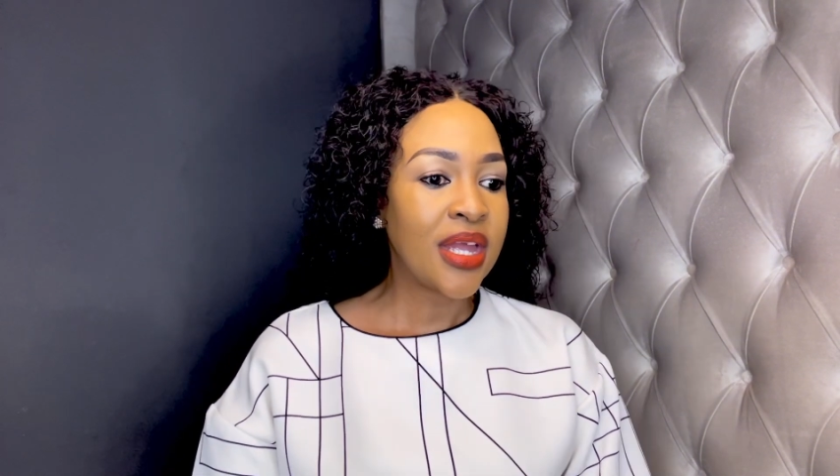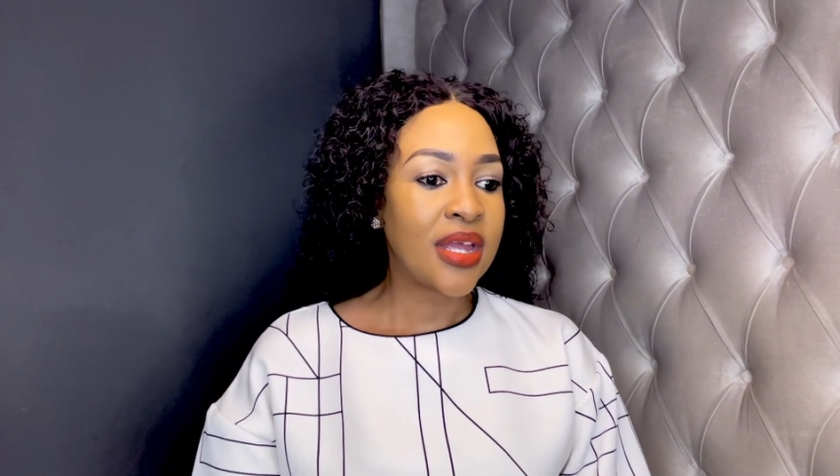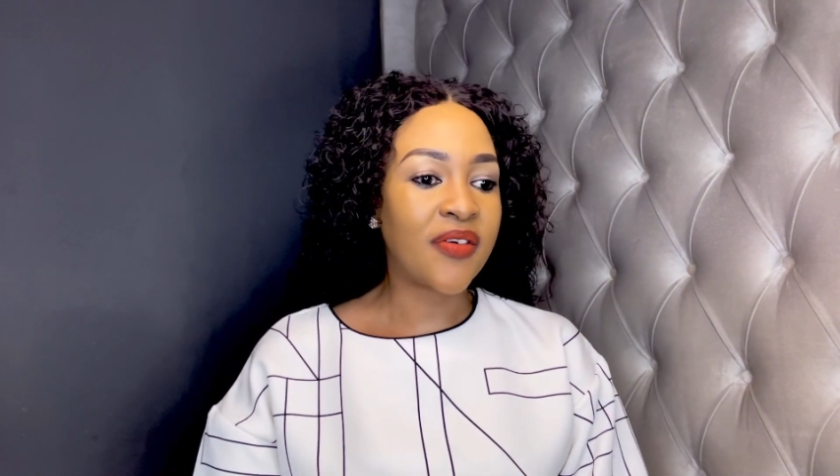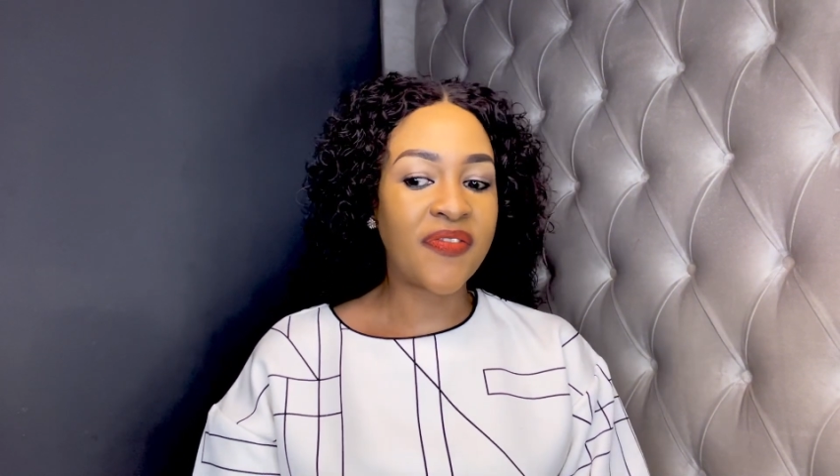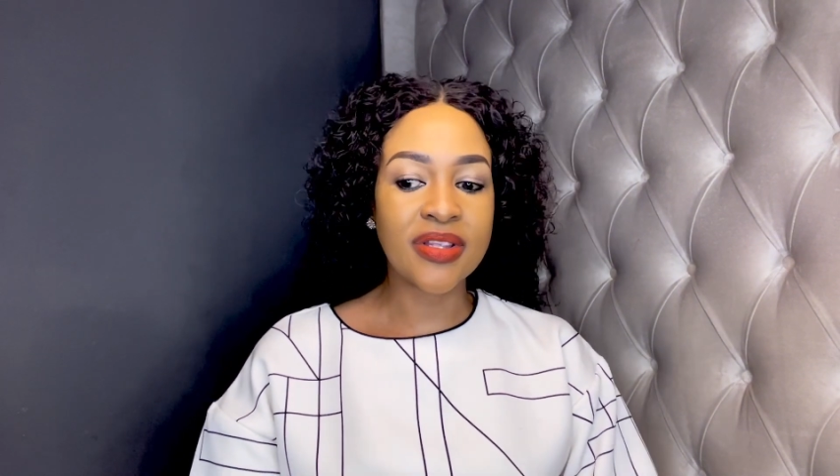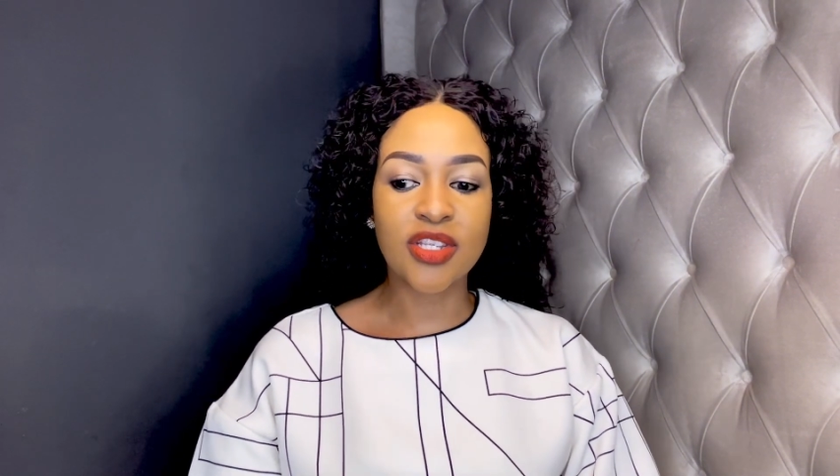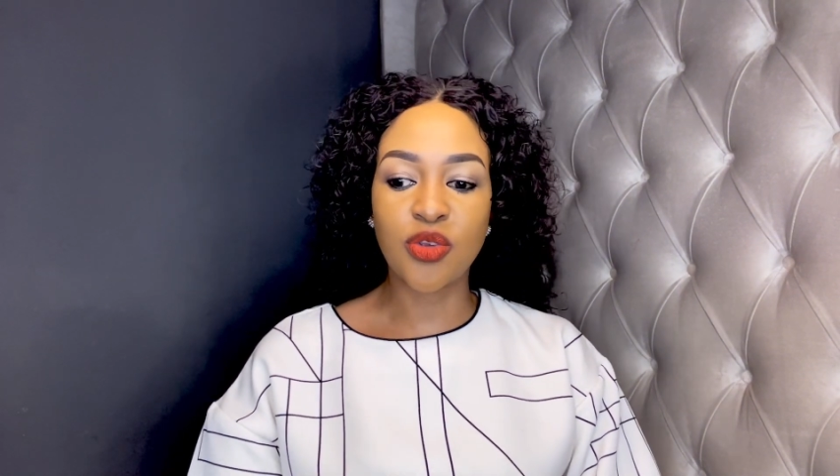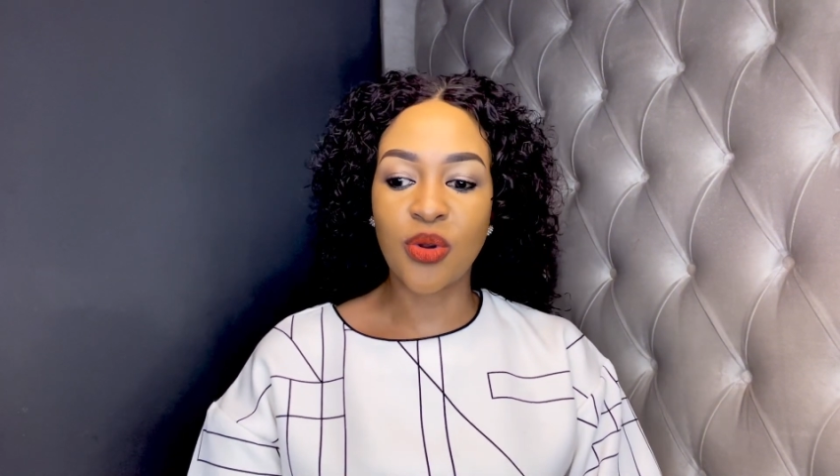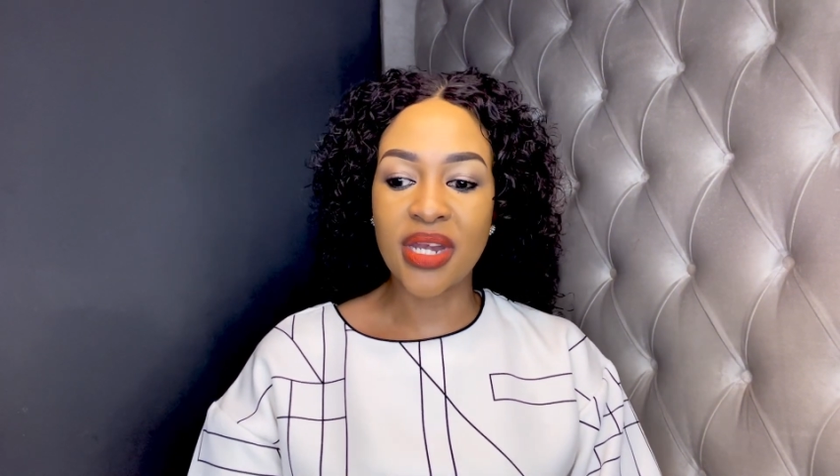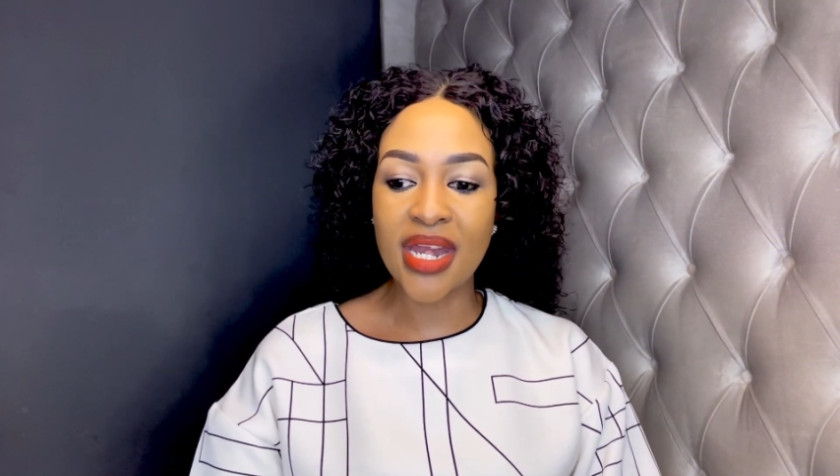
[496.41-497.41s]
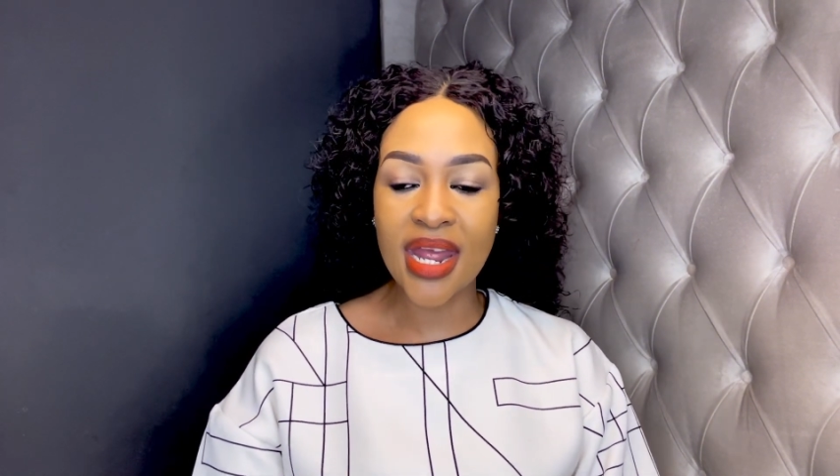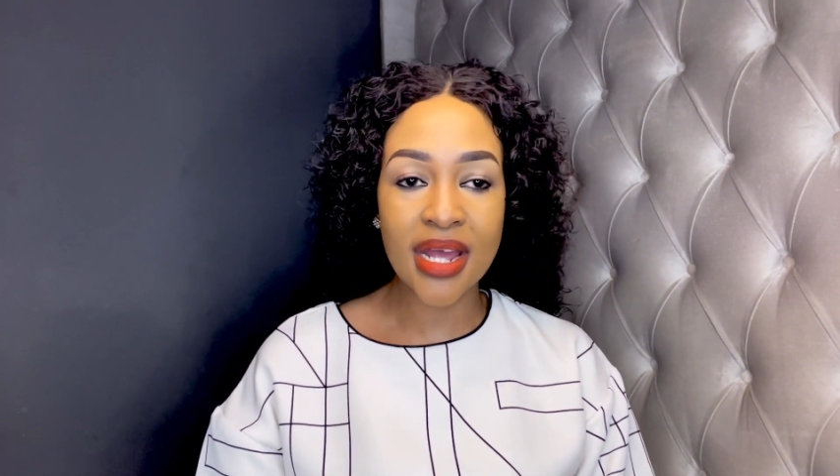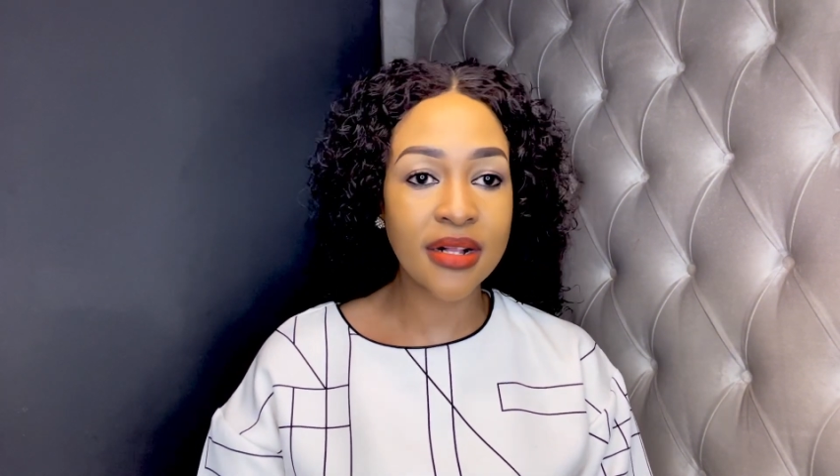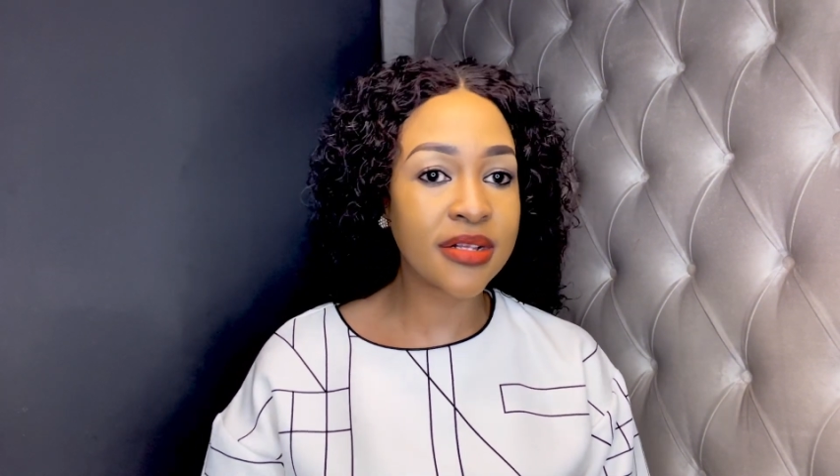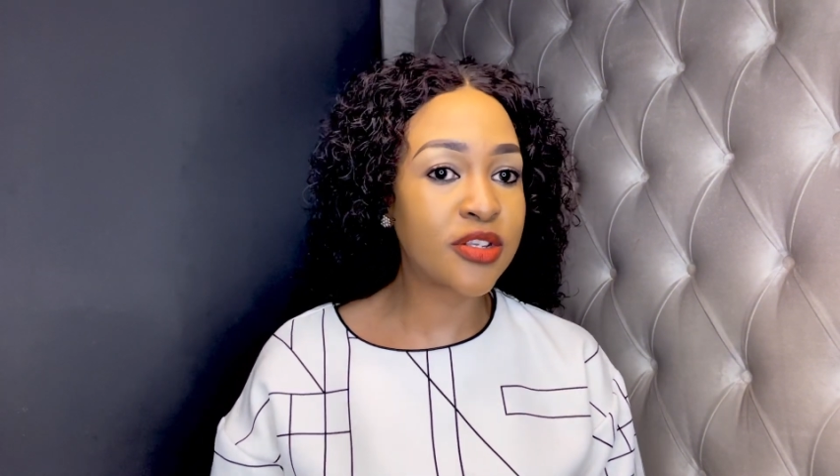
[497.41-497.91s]
If it's your
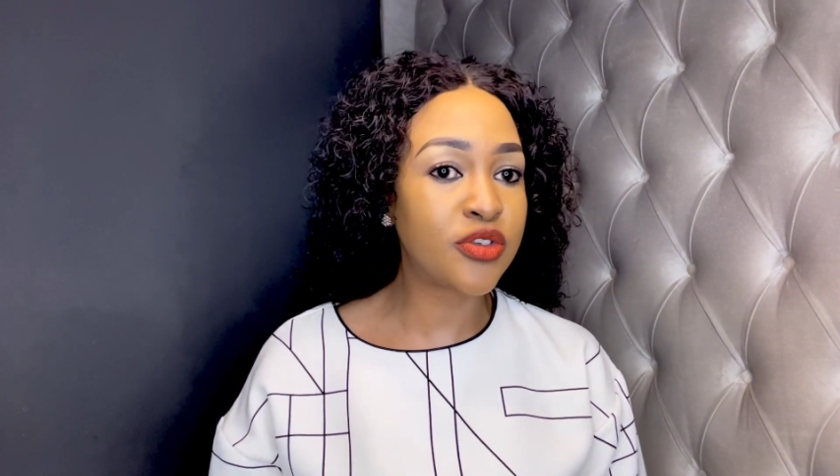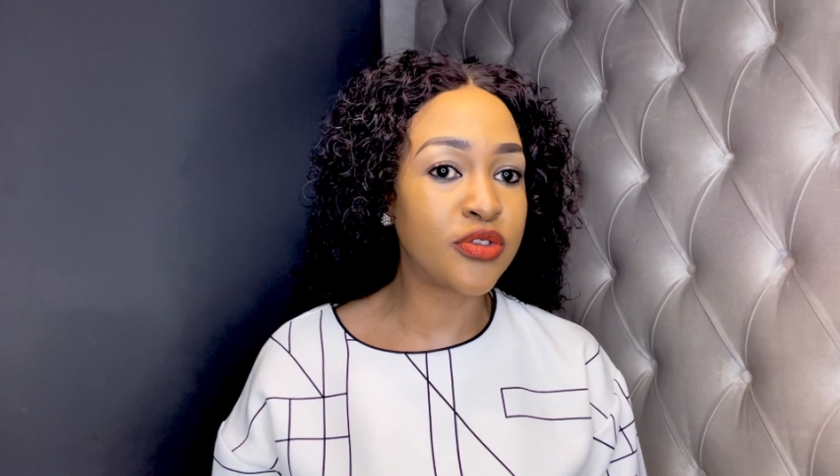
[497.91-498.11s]
nails,